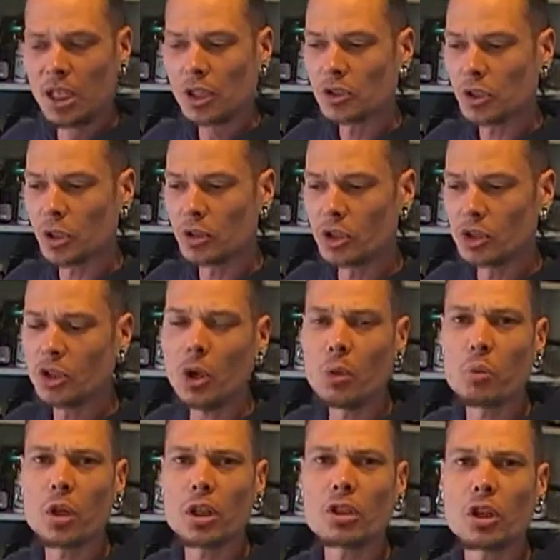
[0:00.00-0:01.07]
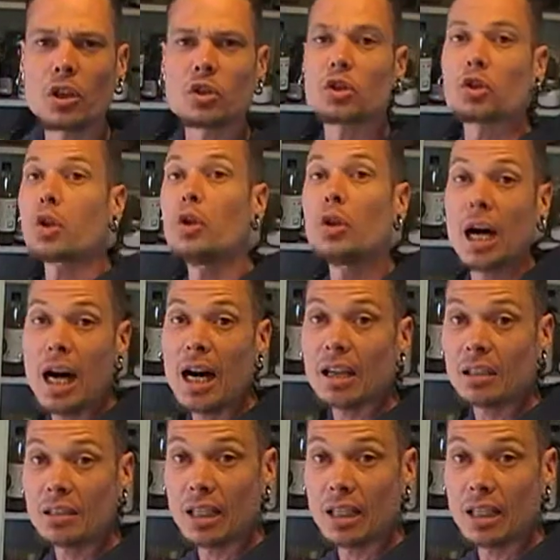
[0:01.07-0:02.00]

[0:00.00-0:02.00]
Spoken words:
So you don't want to go too hard in